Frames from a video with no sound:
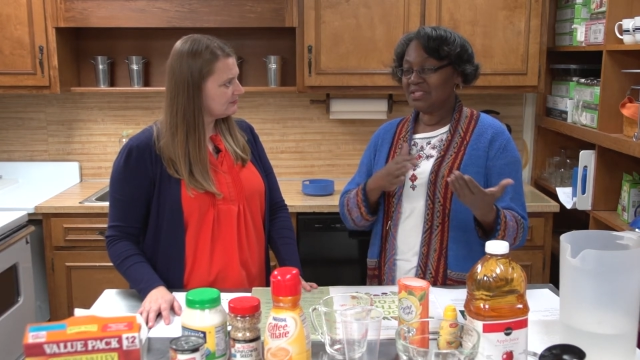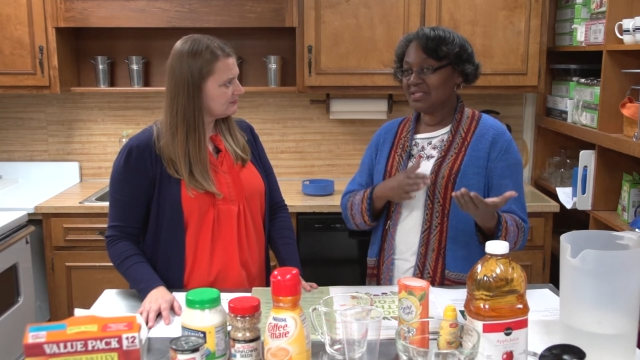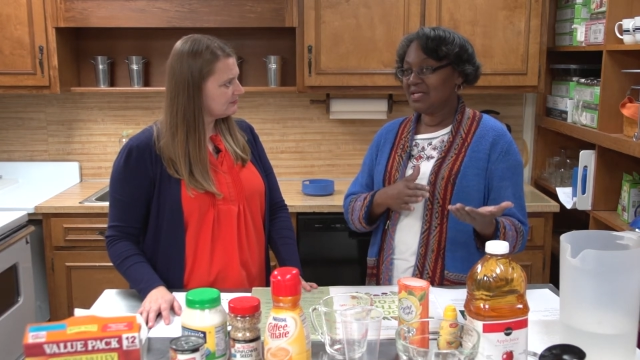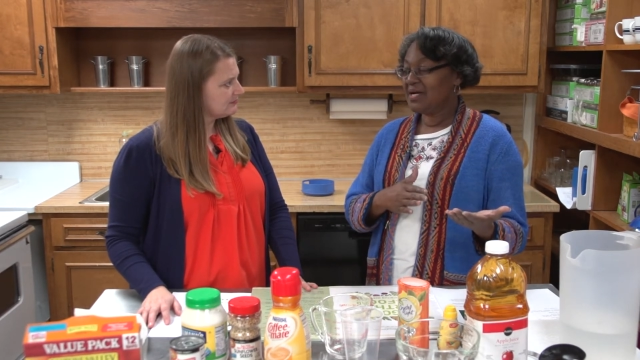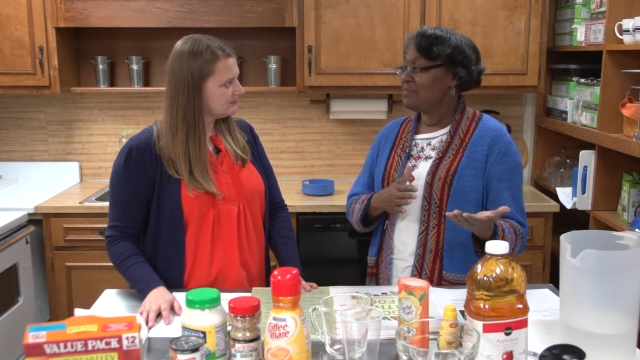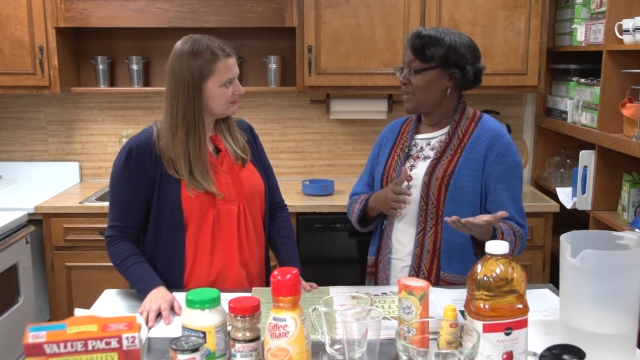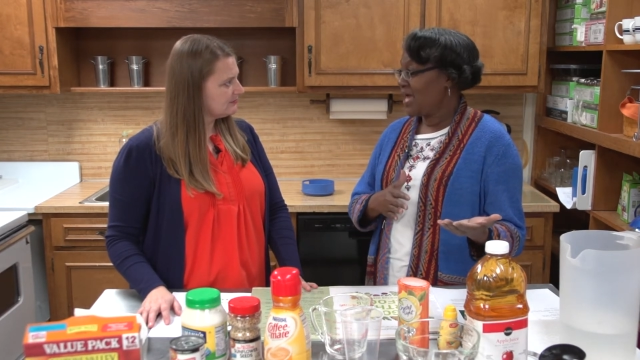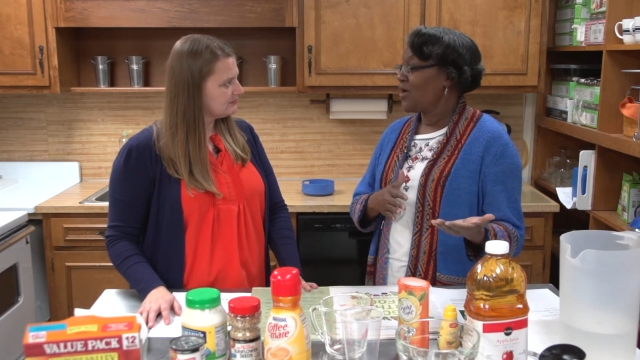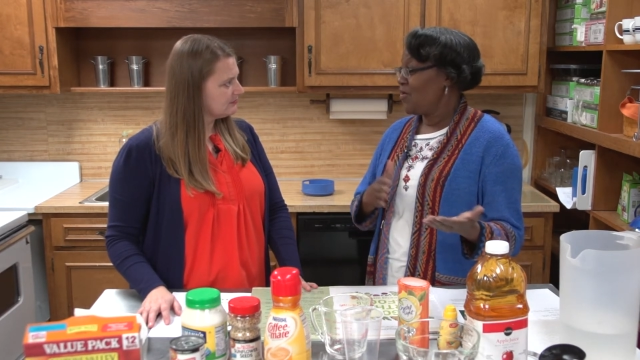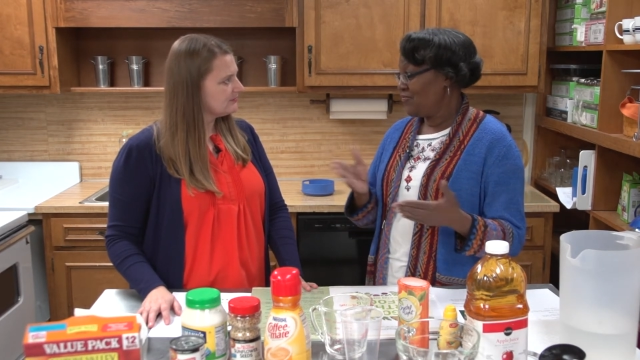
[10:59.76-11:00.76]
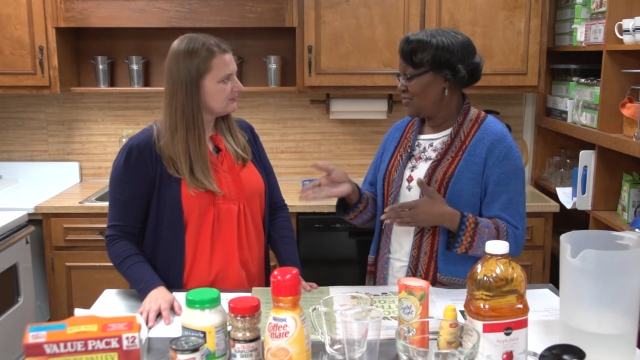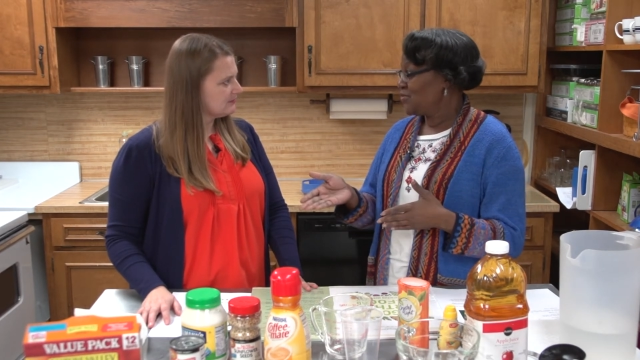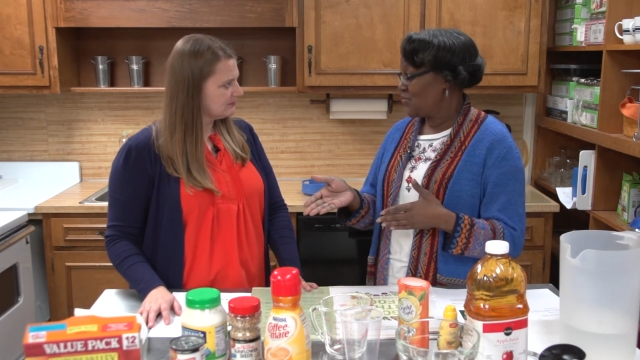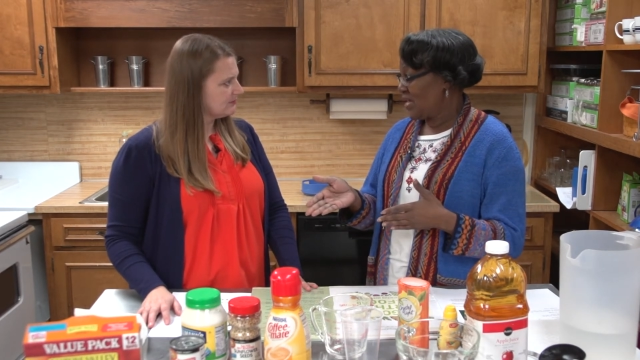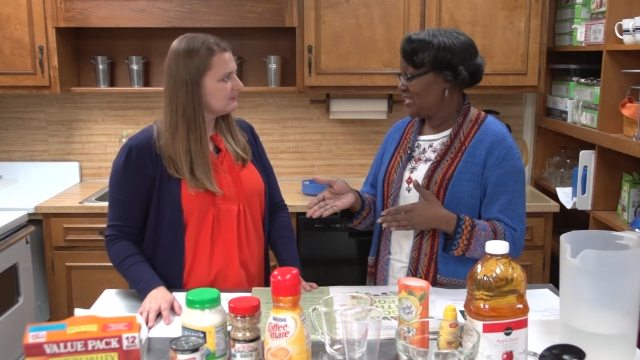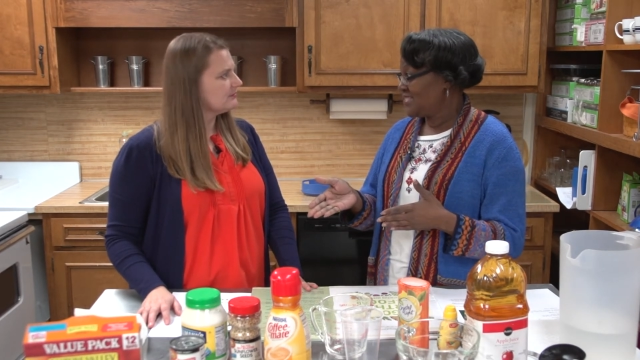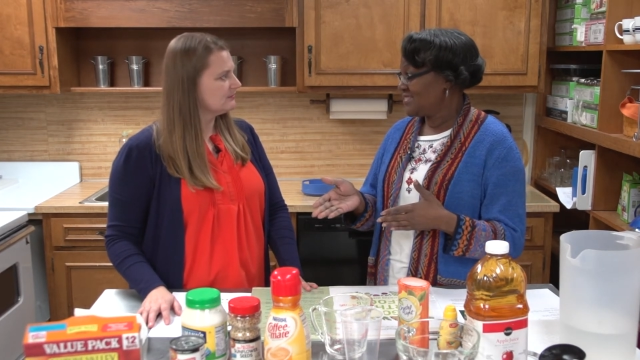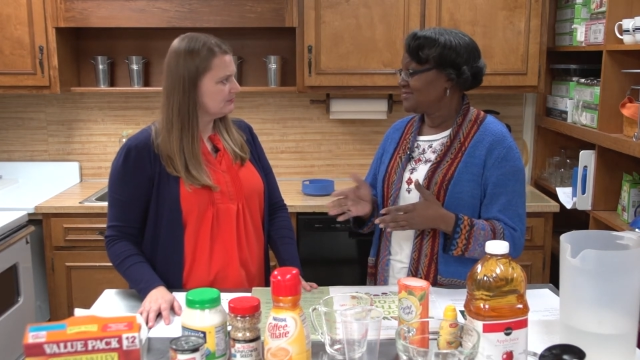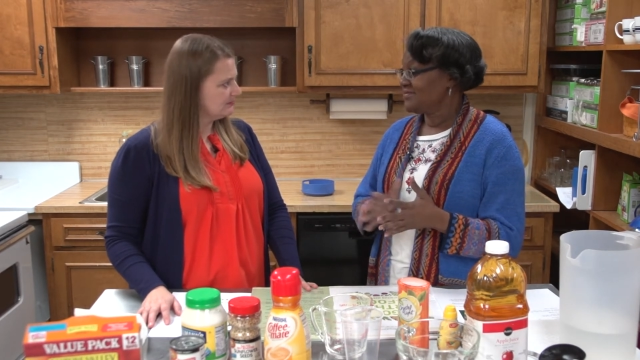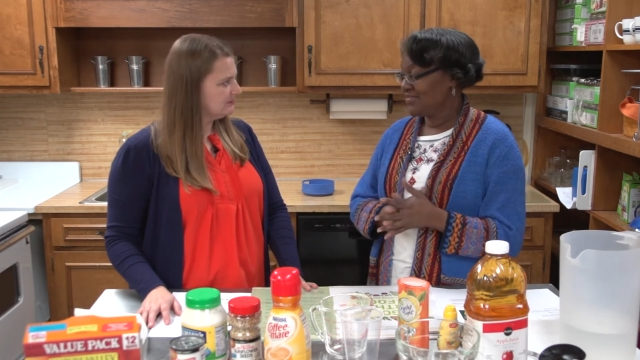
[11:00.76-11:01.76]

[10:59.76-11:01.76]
Speaker 1: to cut back on food waste, mm -hmm.